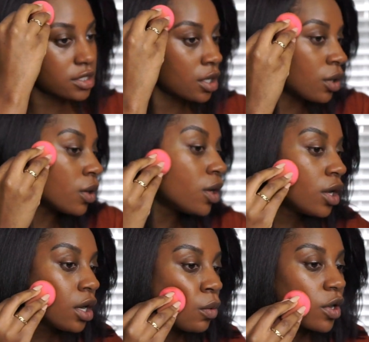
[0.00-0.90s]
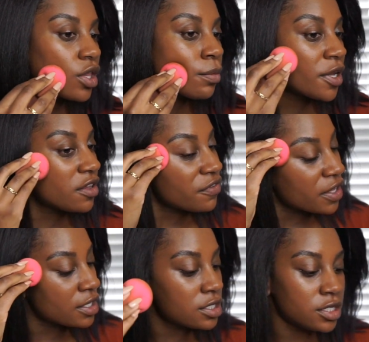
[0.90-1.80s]
So were there
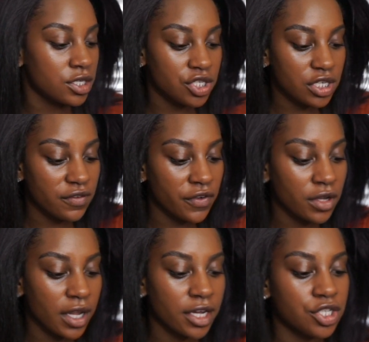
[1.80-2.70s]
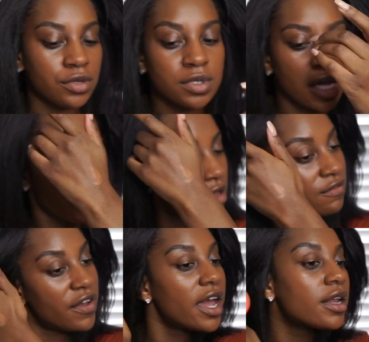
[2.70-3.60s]
benefits? Did she feel like she was at an
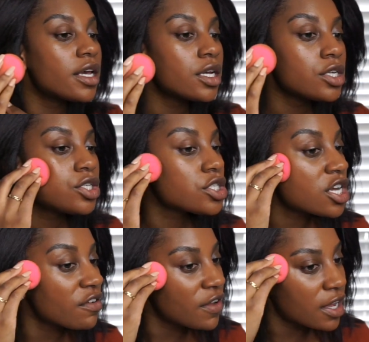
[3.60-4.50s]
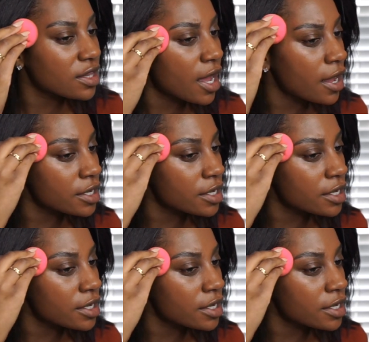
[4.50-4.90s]
advantage? Stuff like that.